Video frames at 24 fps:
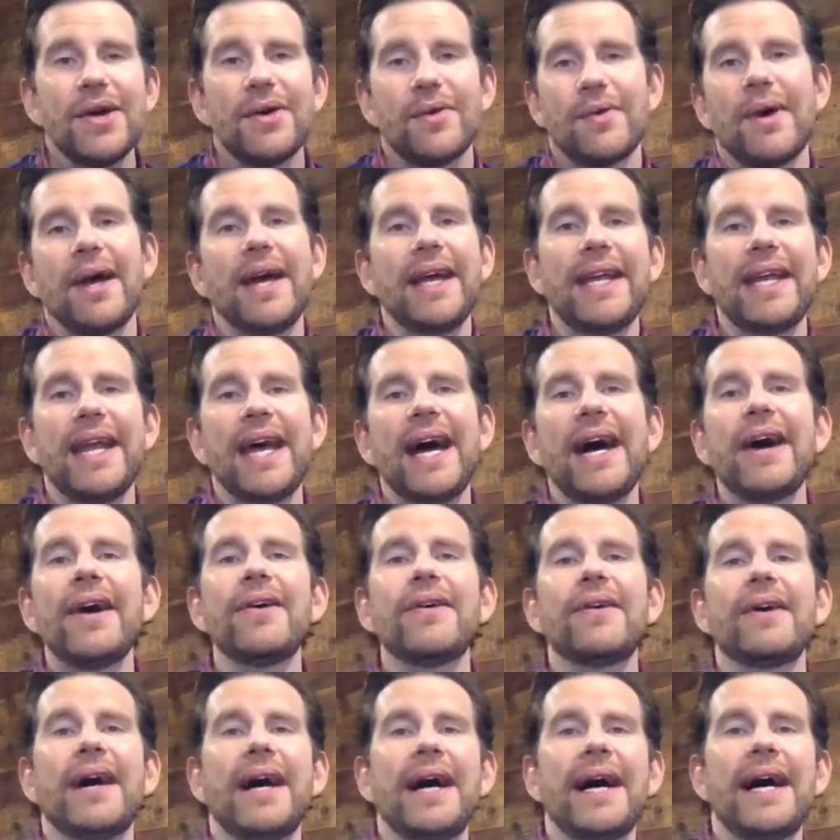right
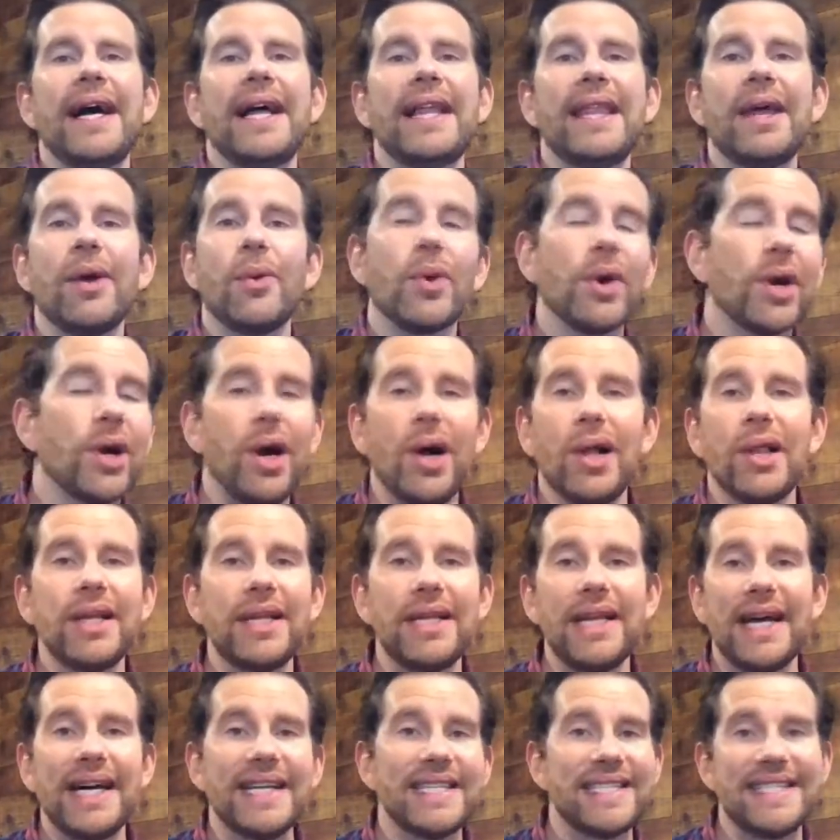now that we're
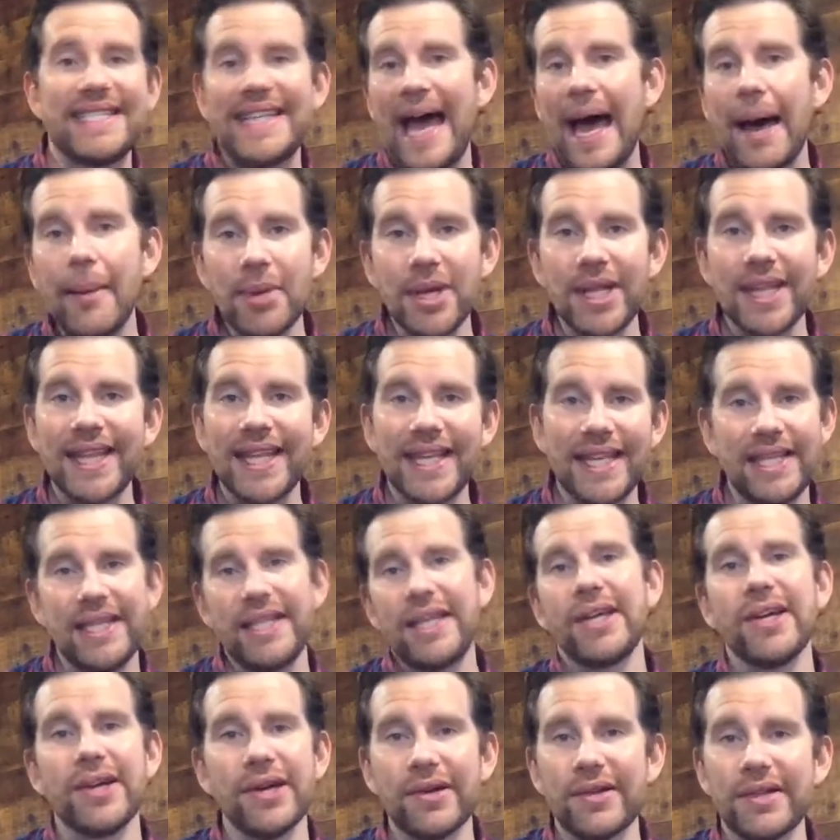calling a Sabbath
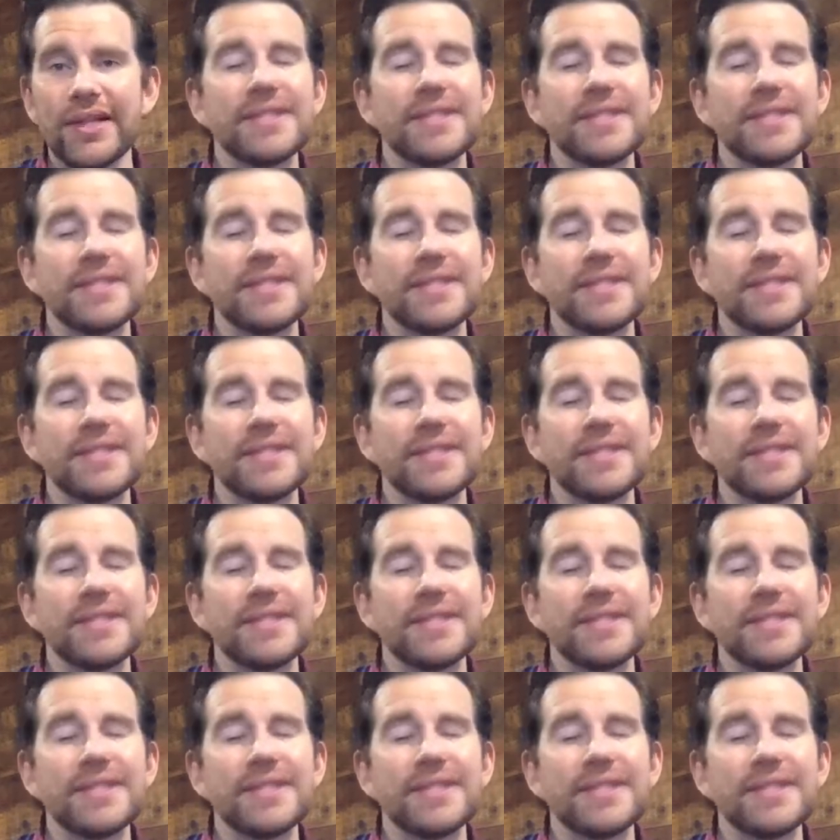year.